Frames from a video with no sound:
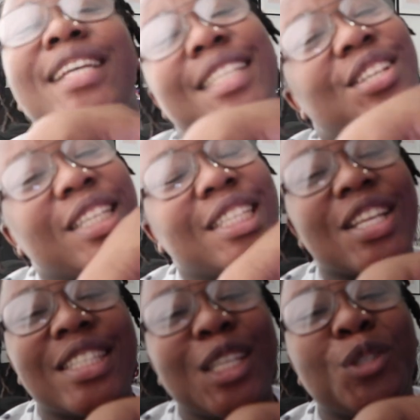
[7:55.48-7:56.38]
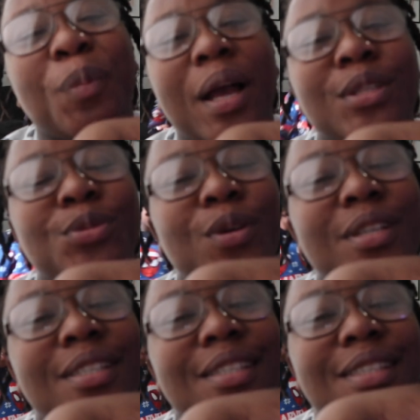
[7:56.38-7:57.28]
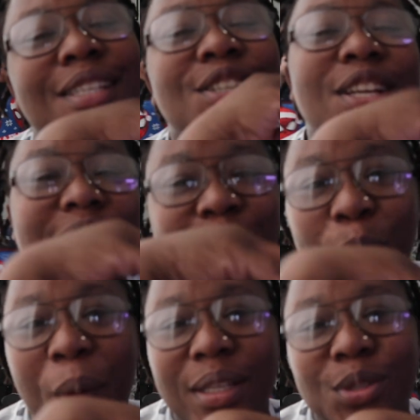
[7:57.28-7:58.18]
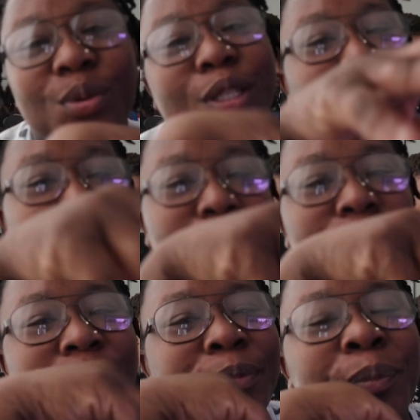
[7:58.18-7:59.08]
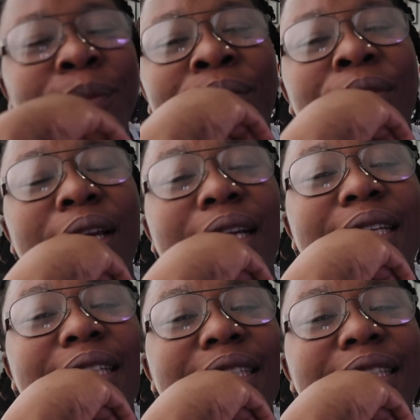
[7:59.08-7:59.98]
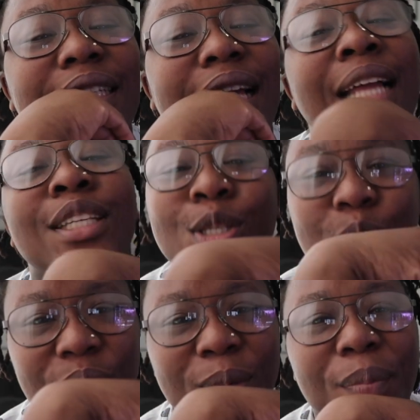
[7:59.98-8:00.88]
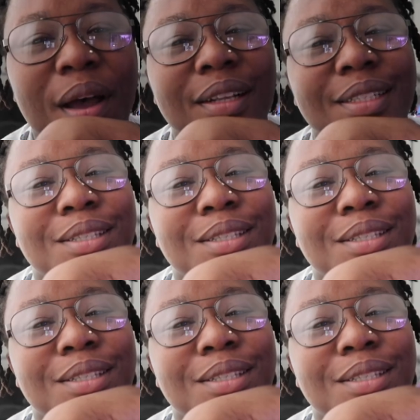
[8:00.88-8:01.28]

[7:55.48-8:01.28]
okay, so the sausage part was the sausage part was fun. And the sweet part and the sweet part